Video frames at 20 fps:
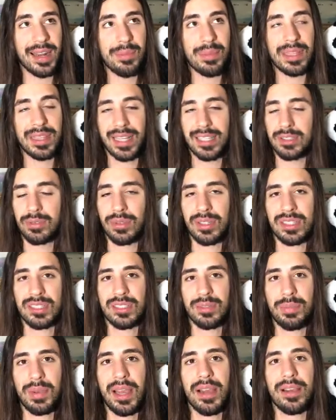I mean, that's what
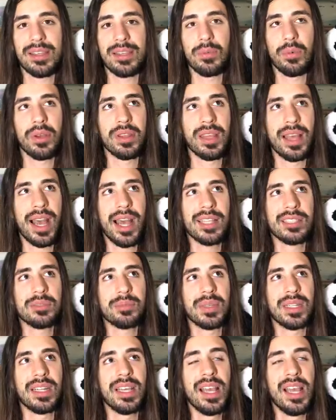it's about. He won the
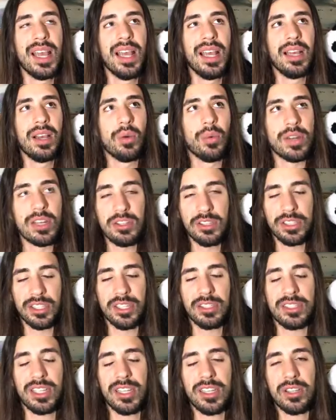Heisman. When you
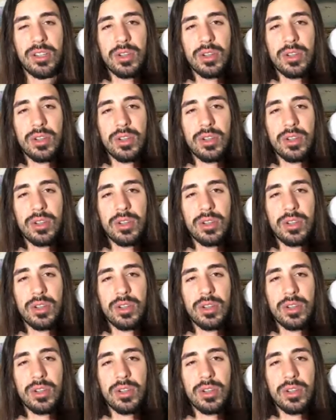search on